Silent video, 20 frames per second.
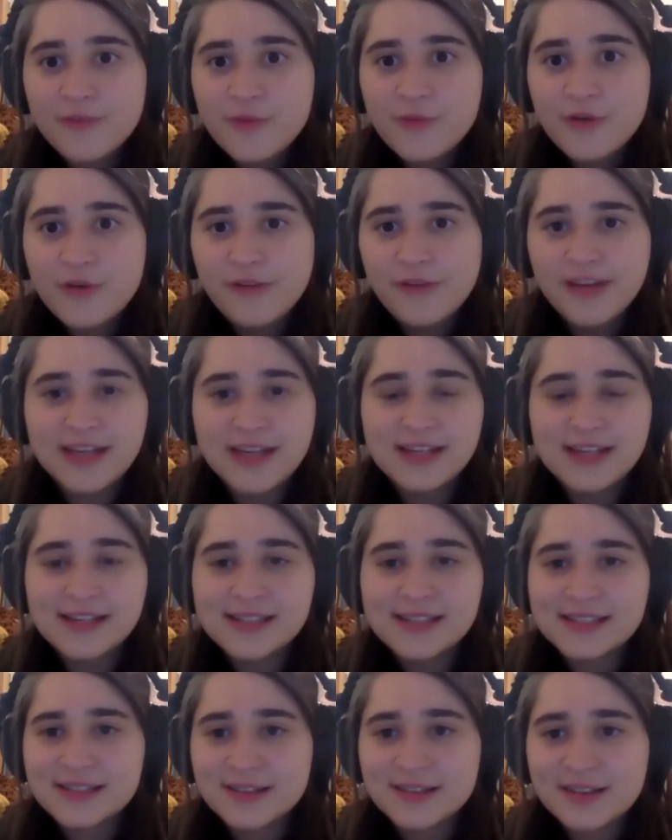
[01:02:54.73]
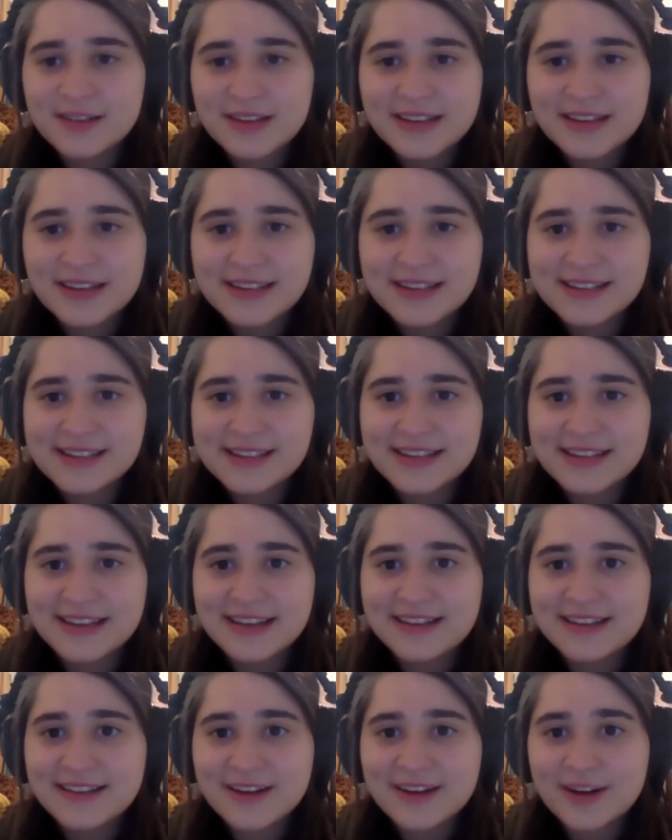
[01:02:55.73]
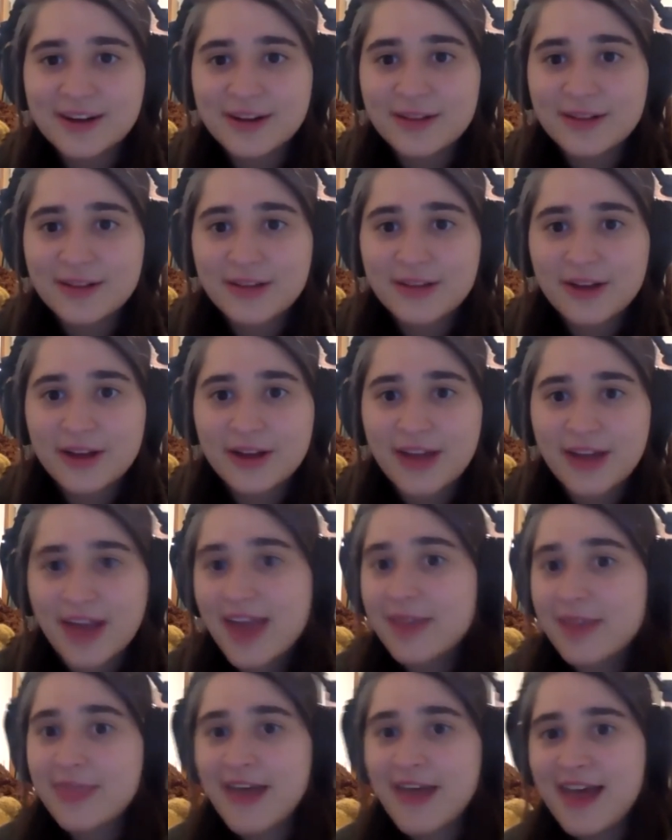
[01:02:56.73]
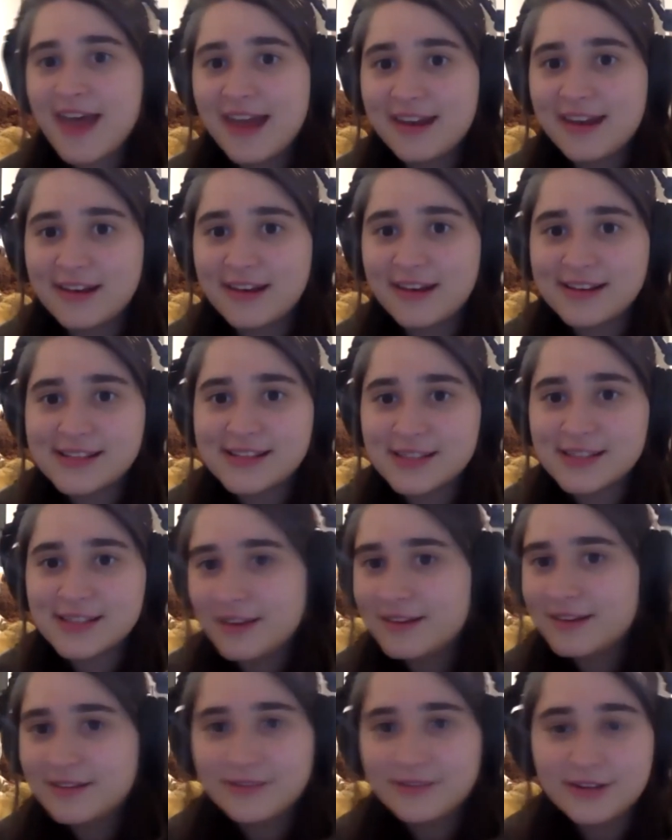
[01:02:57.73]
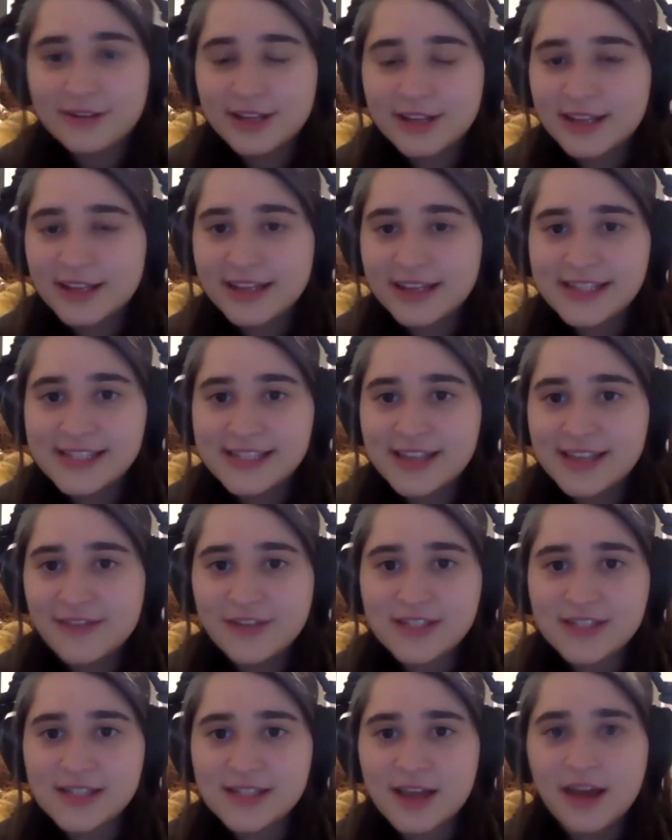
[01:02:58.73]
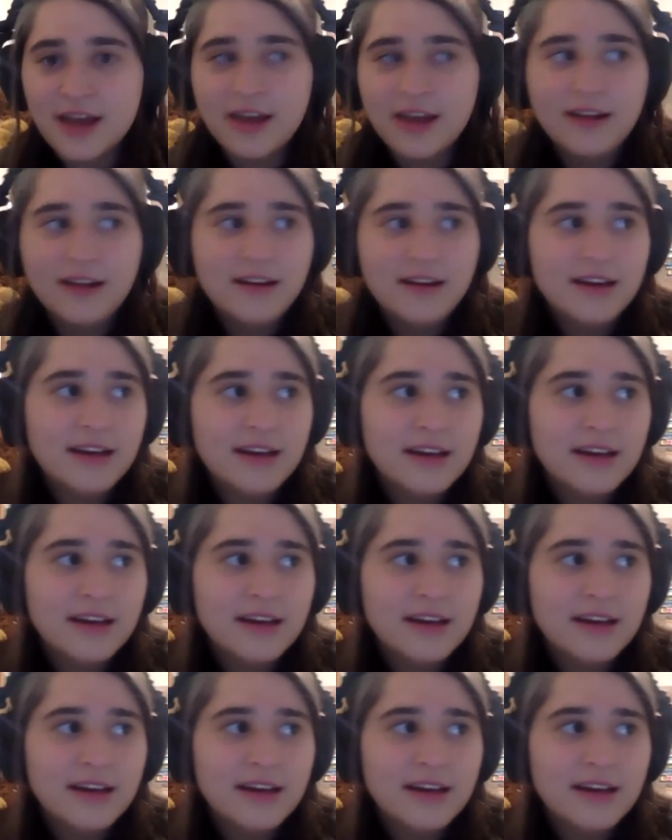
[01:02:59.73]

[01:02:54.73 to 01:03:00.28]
the movie is like they're gay at the end. It's like, well, at least give us a